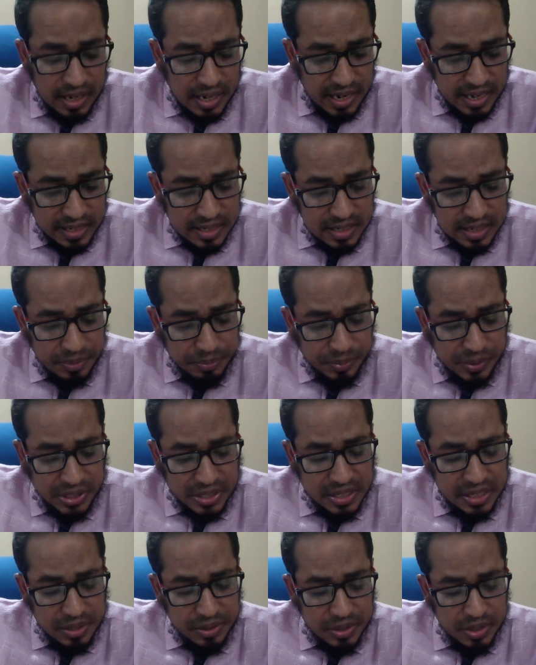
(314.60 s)

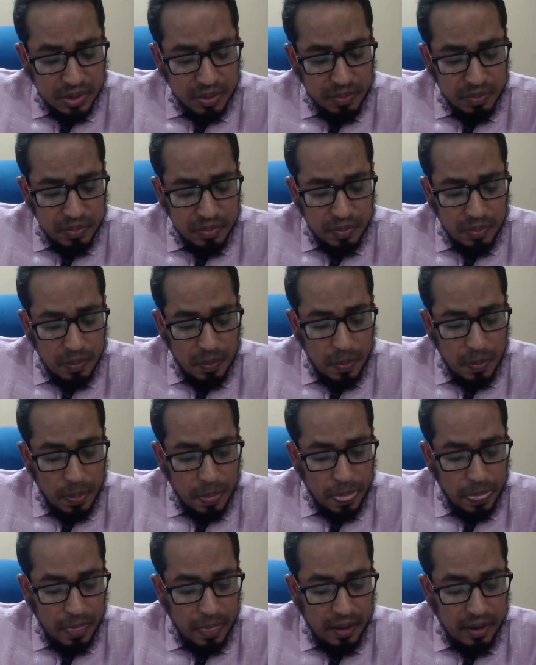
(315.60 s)
accepticism,
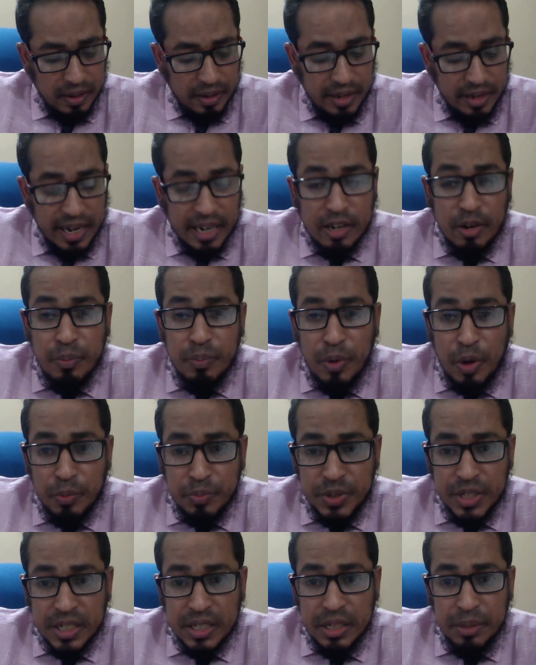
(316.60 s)
lack of
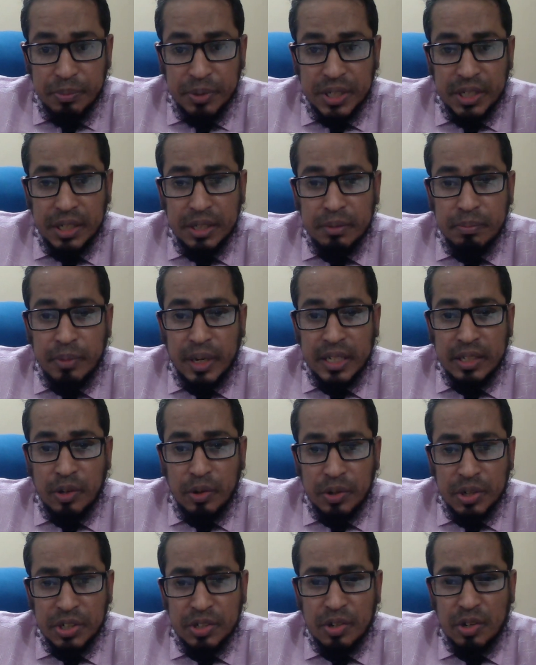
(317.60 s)
objectivity by the
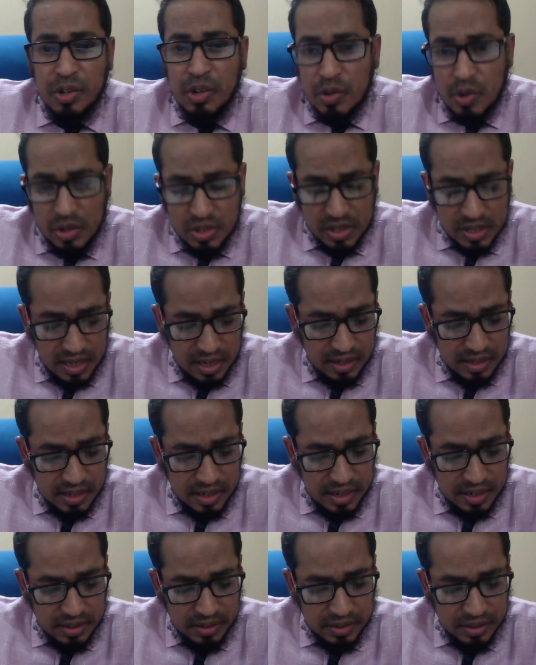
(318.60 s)
auditor or
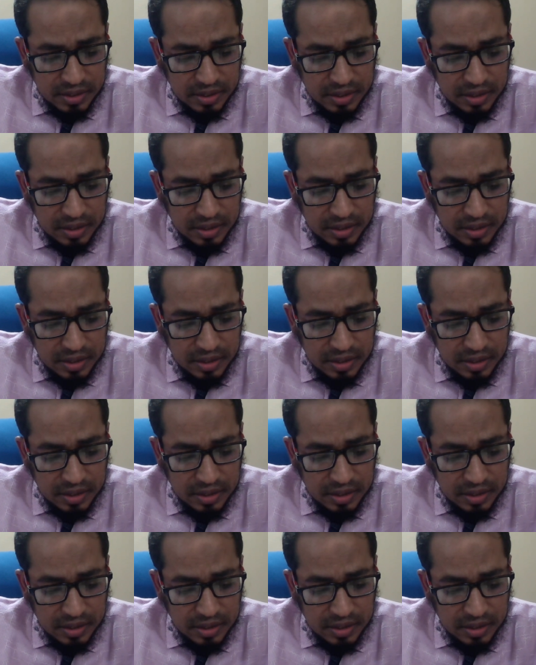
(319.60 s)
consultant,